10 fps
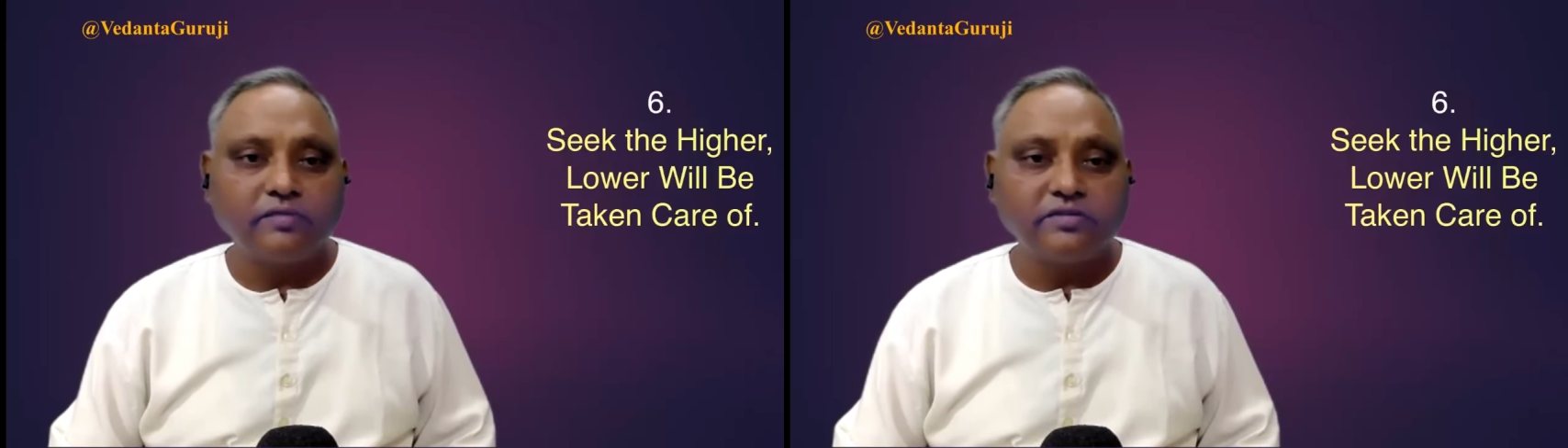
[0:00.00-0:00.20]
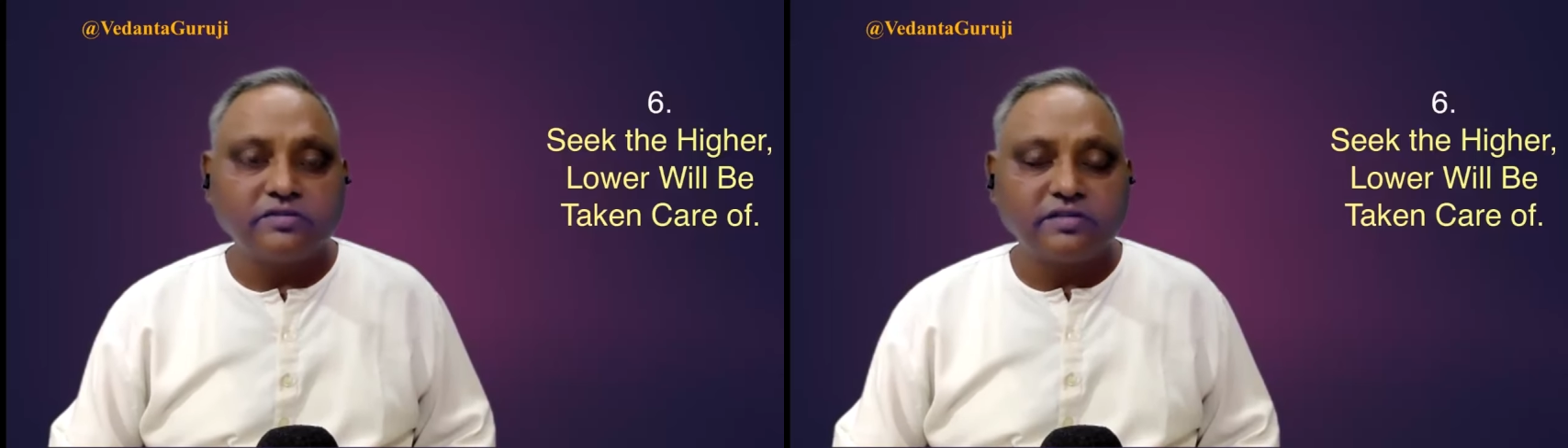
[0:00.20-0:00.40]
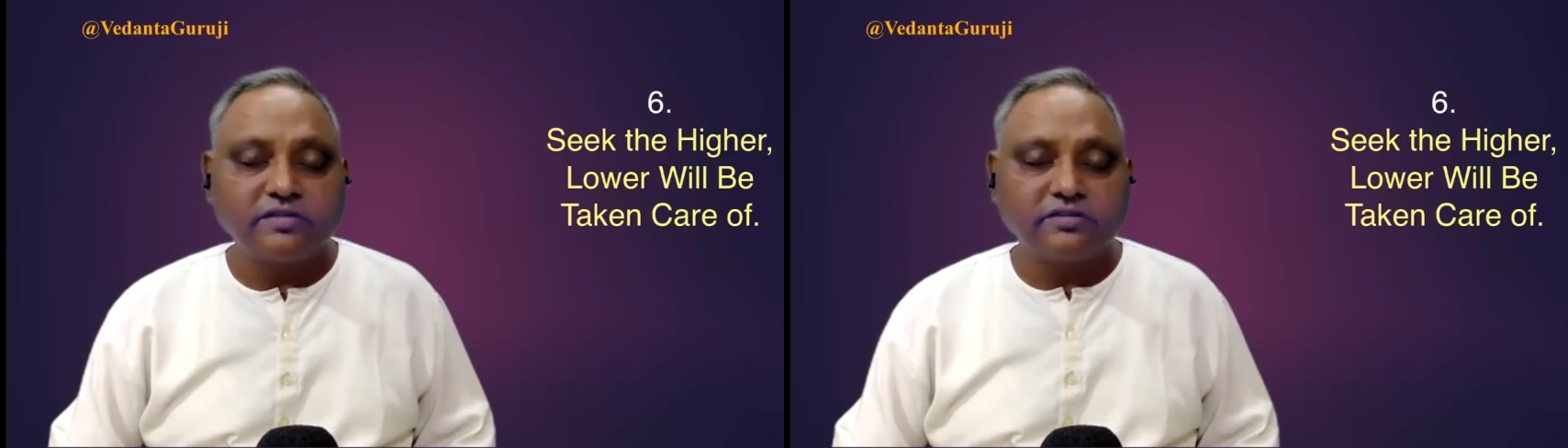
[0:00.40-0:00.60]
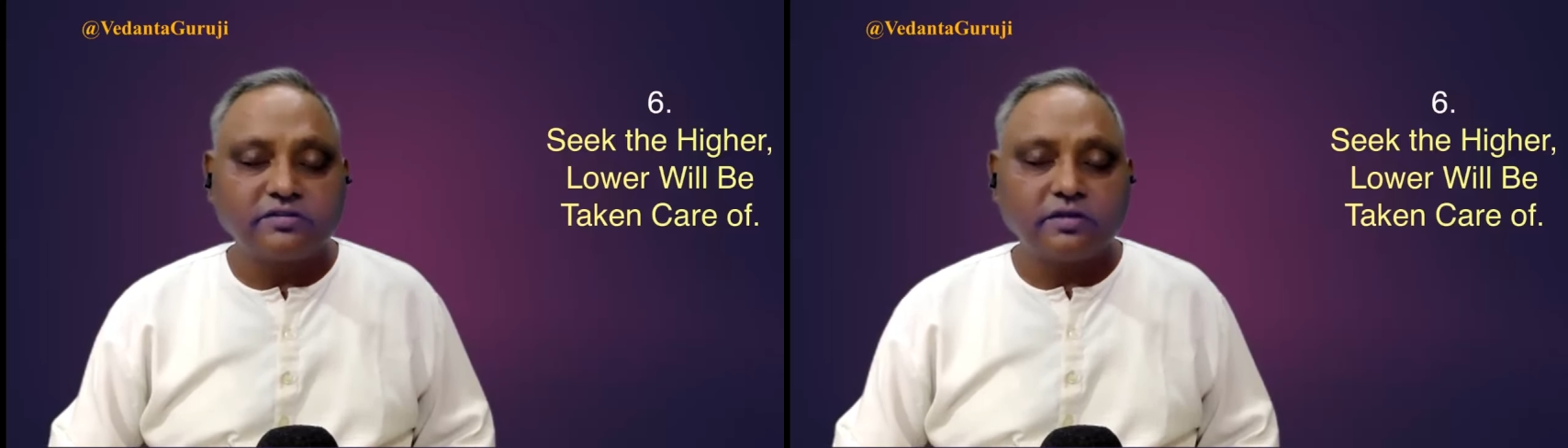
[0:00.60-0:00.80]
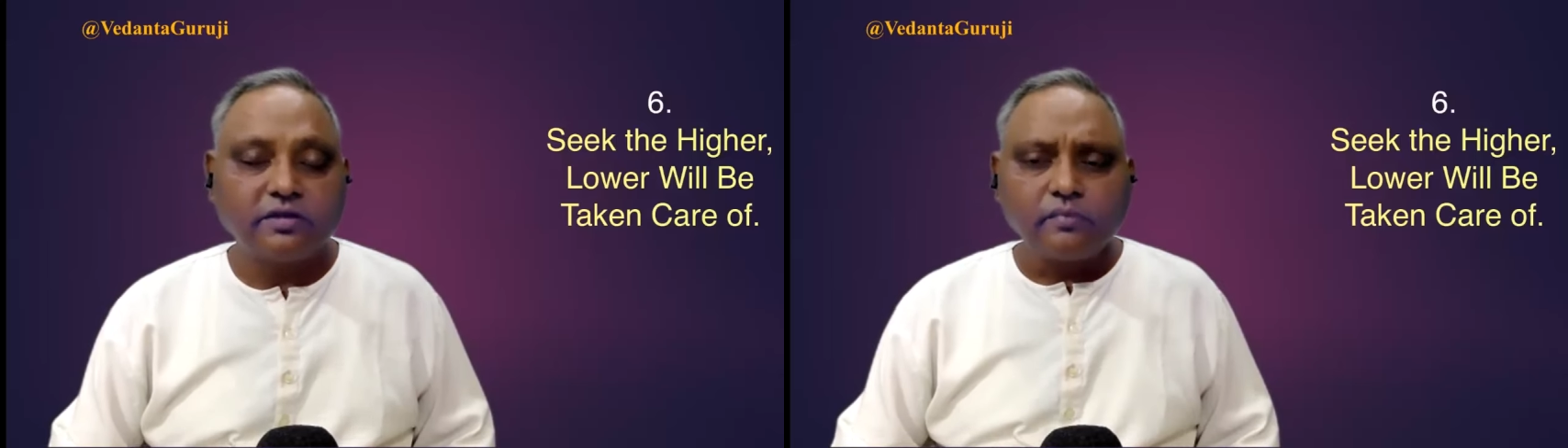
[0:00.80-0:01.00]
The
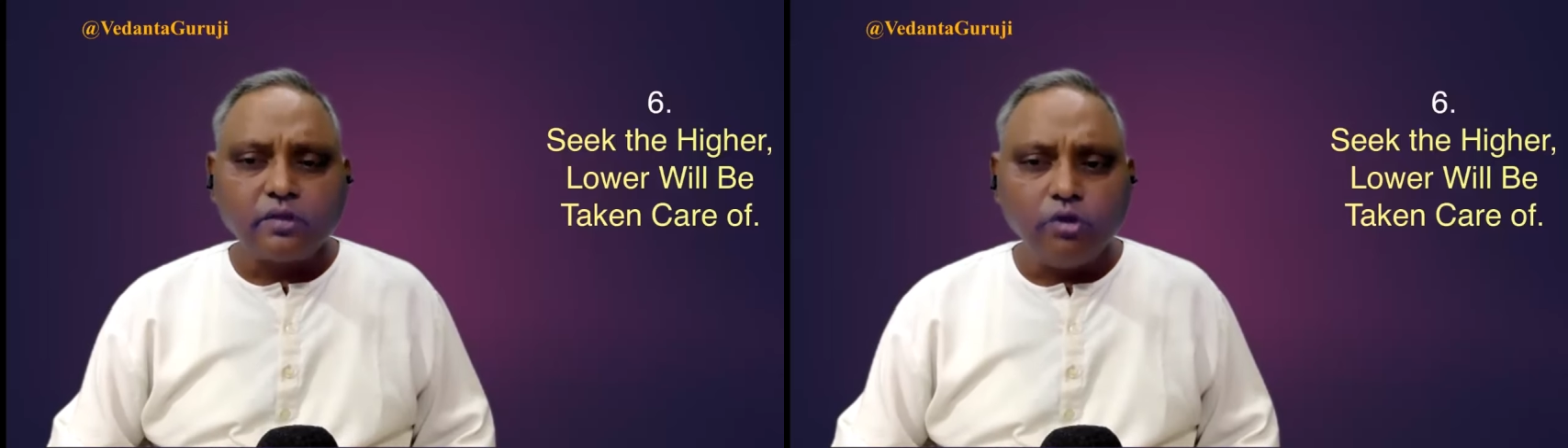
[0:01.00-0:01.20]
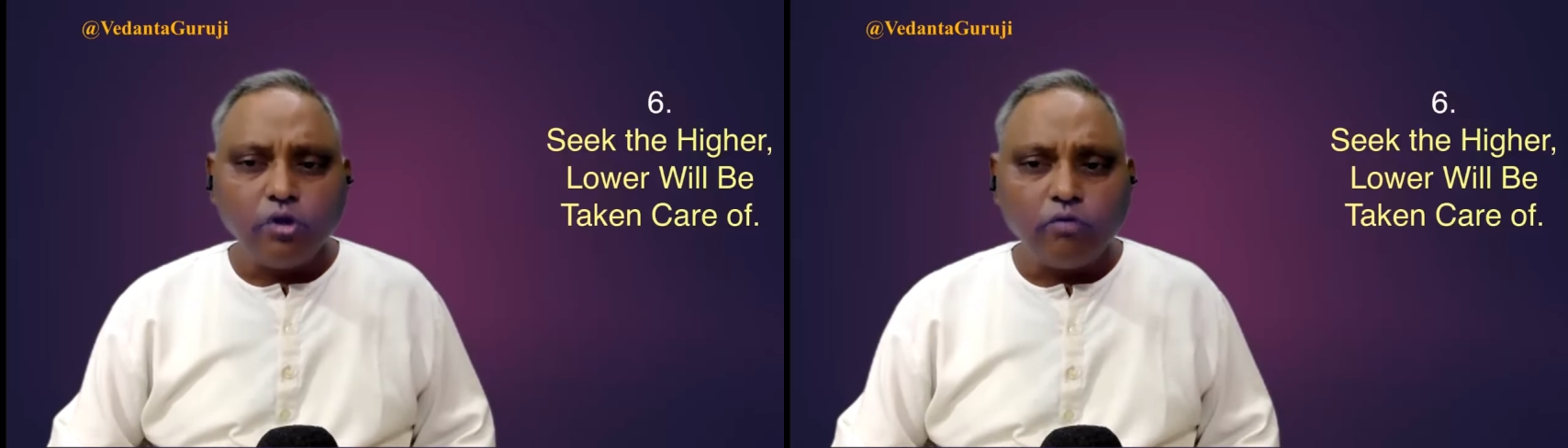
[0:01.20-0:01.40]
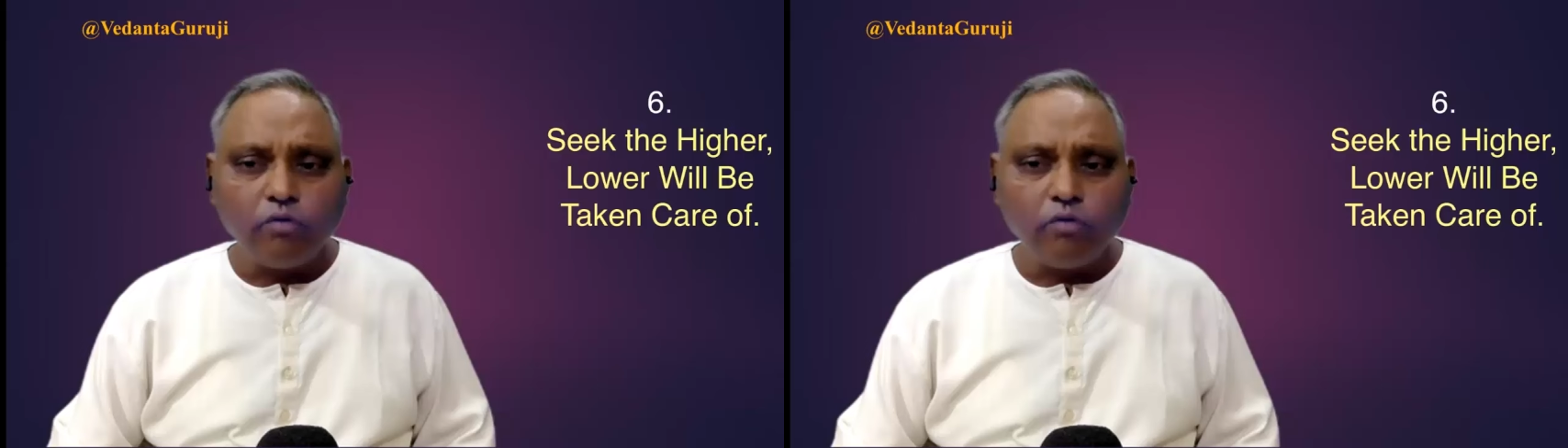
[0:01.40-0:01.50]
sixth law,